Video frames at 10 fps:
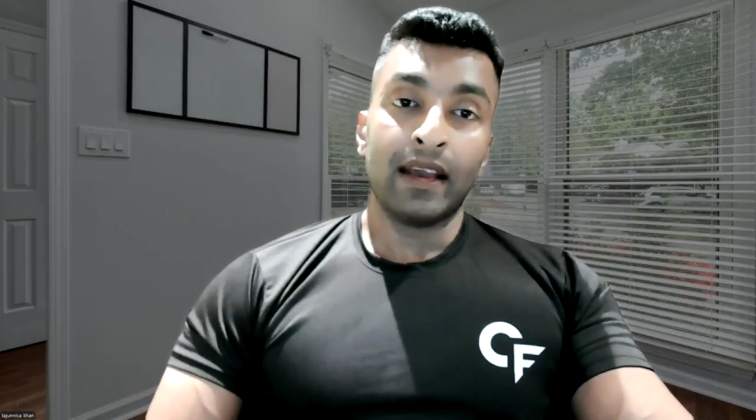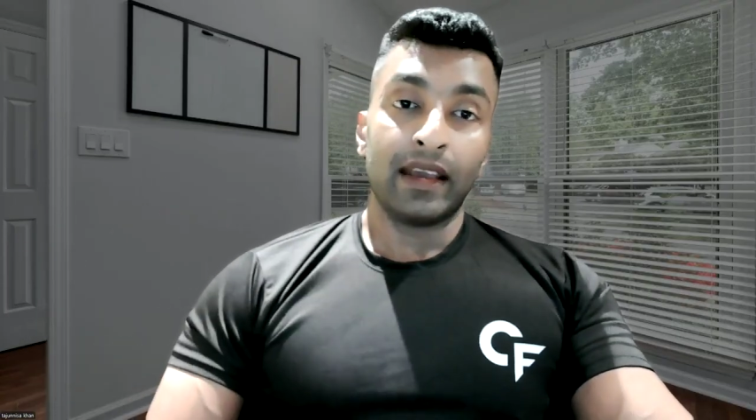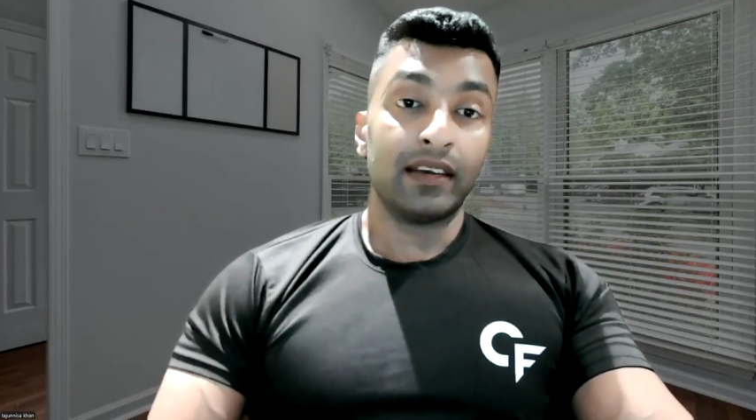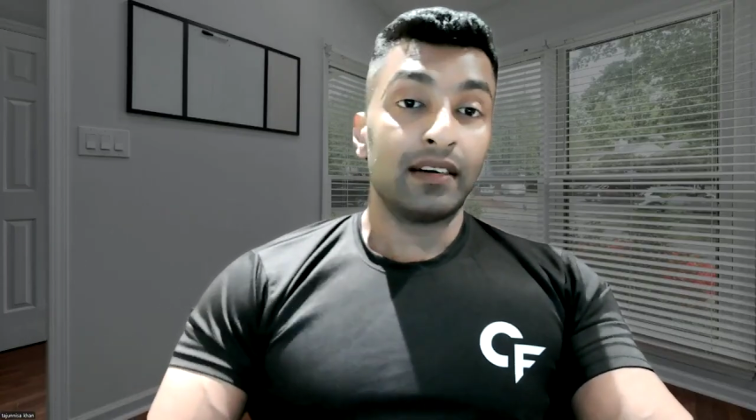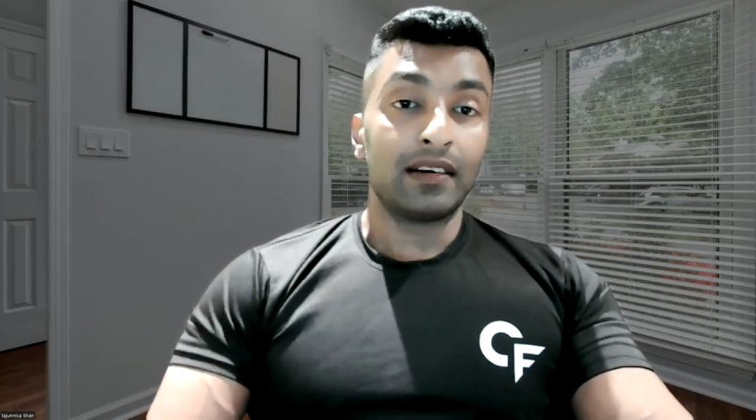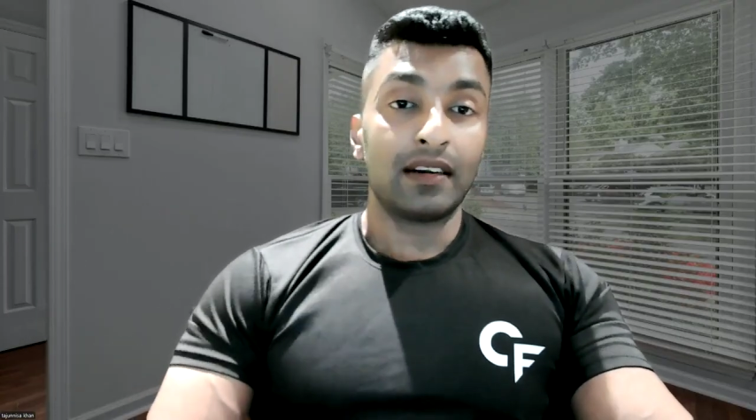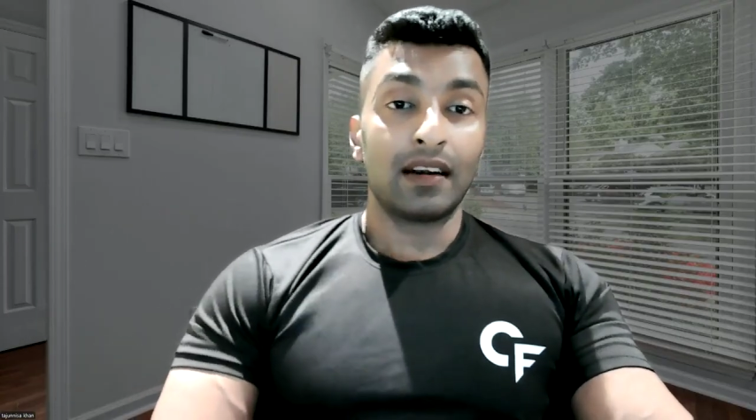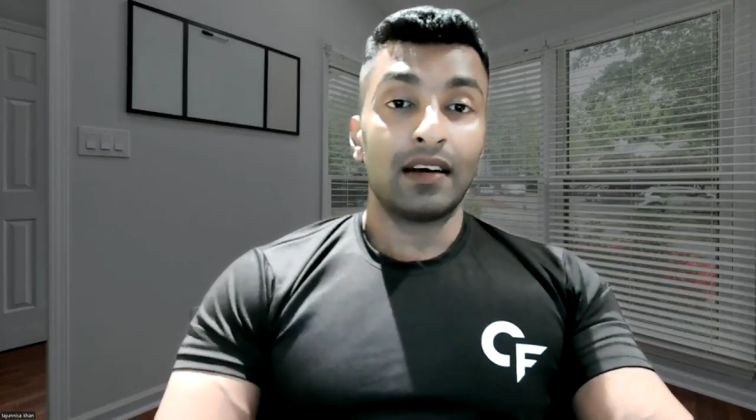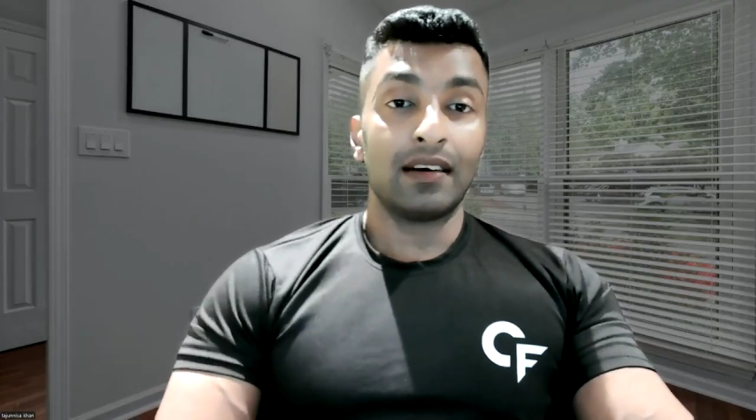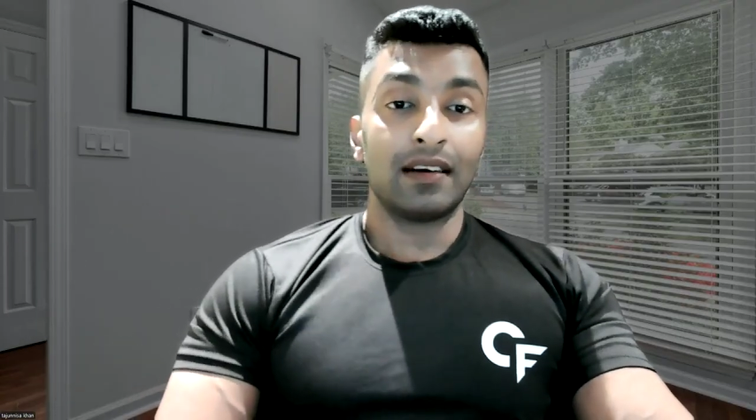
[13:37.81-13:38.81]

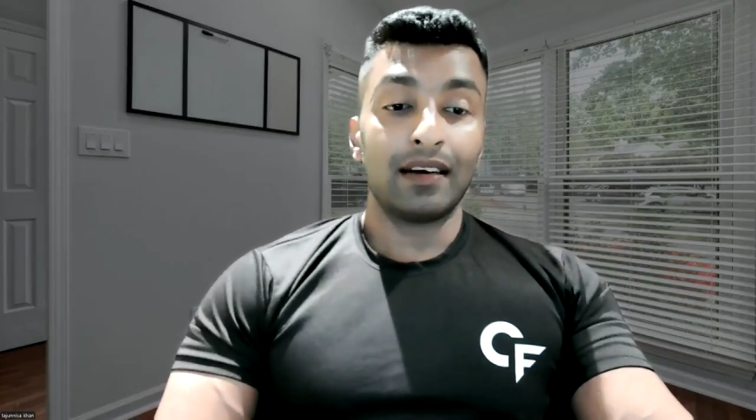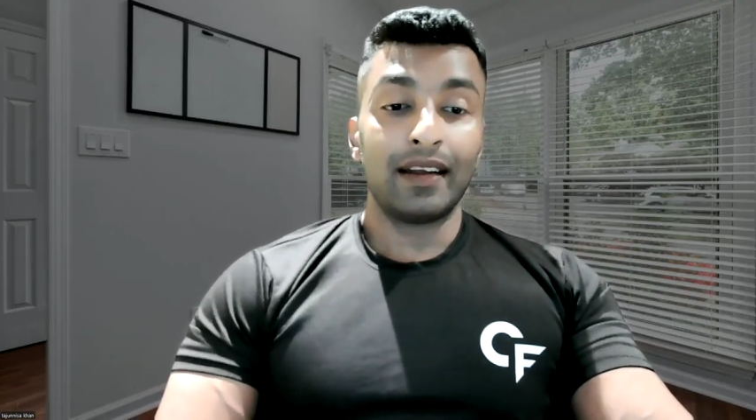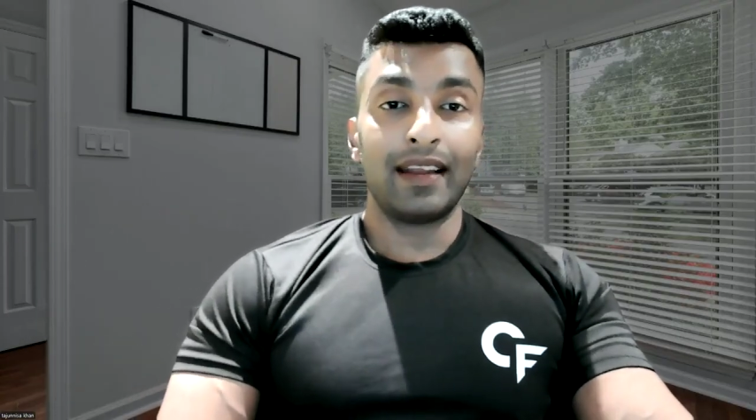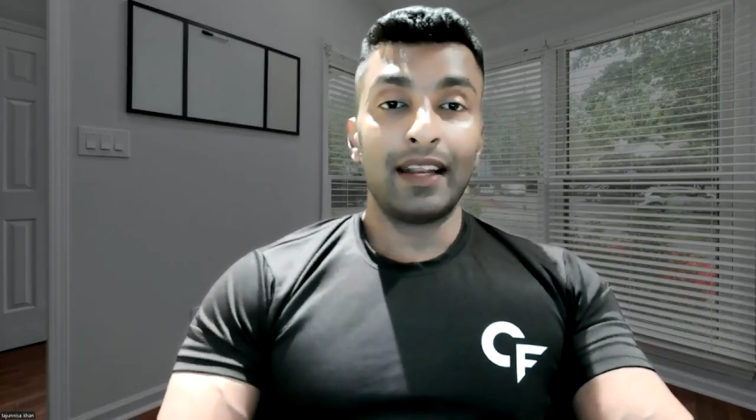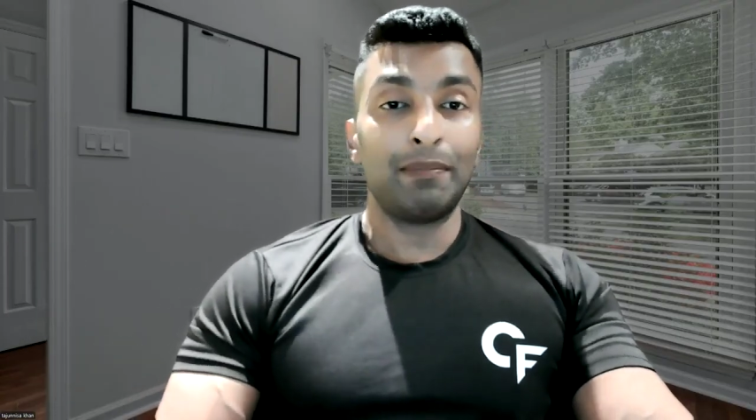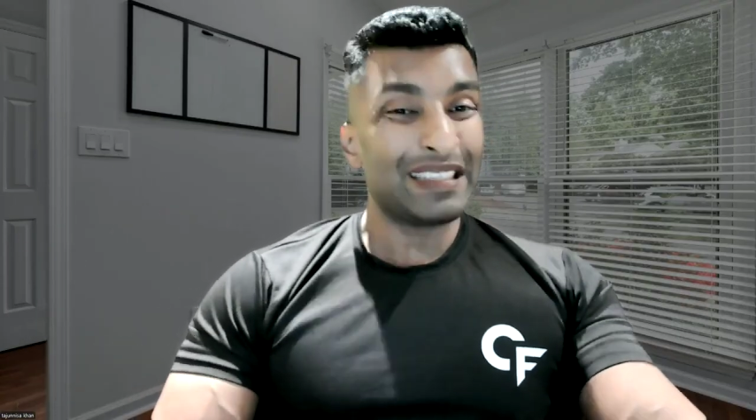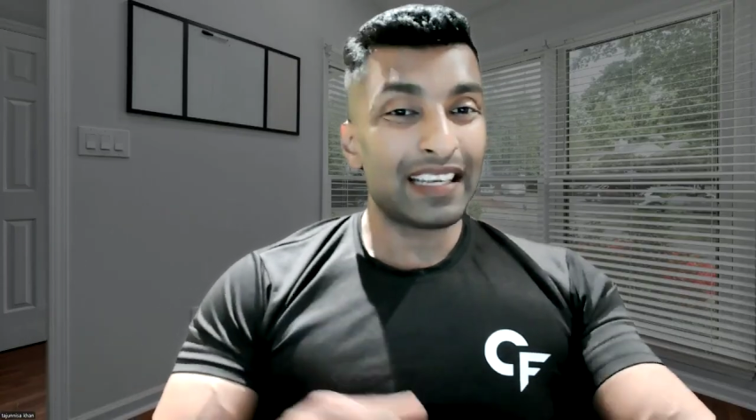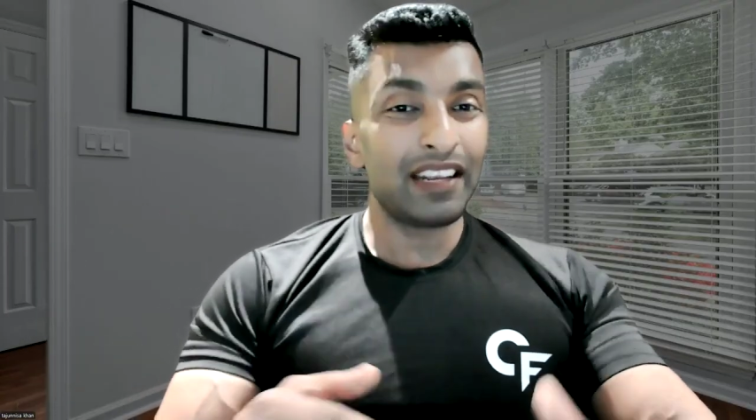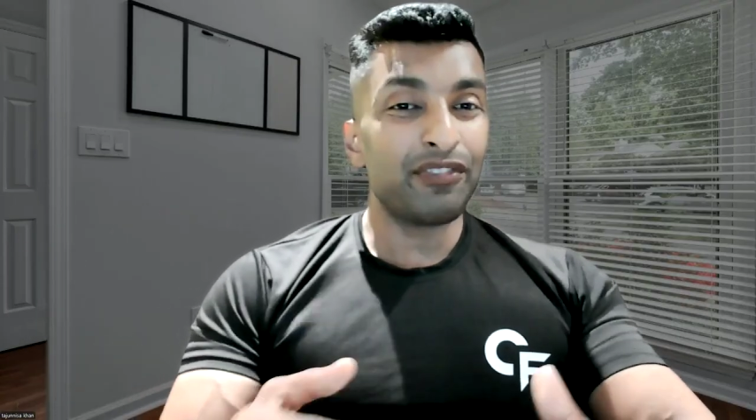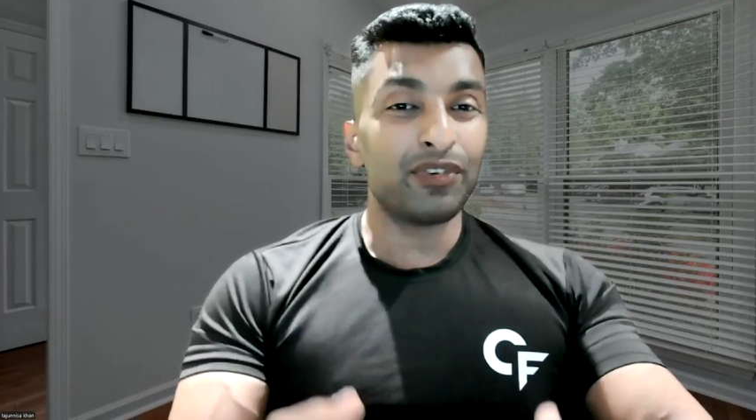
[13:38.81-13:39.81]
Here, it
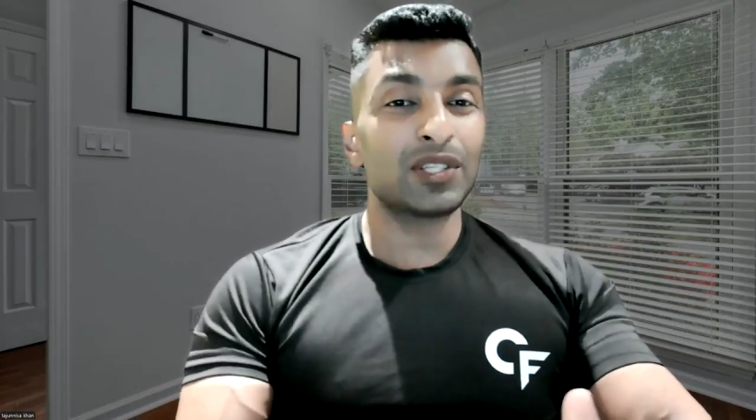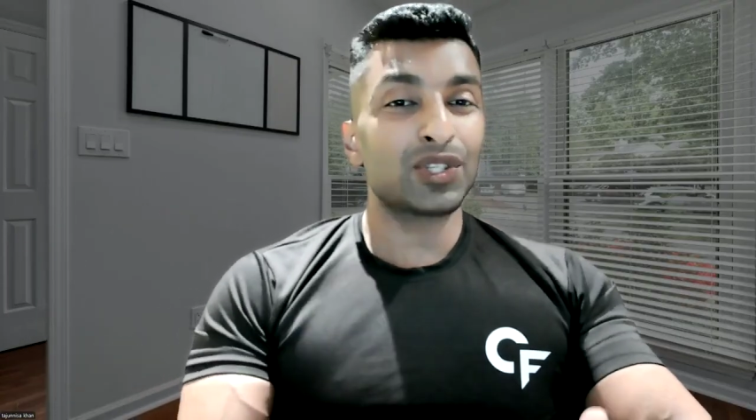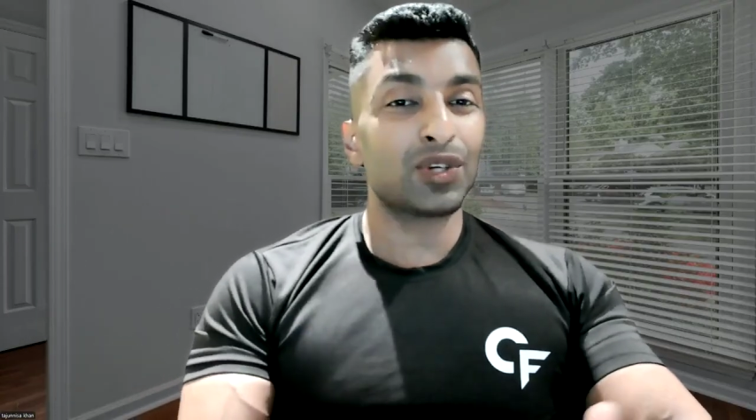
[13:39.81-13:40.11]
basically works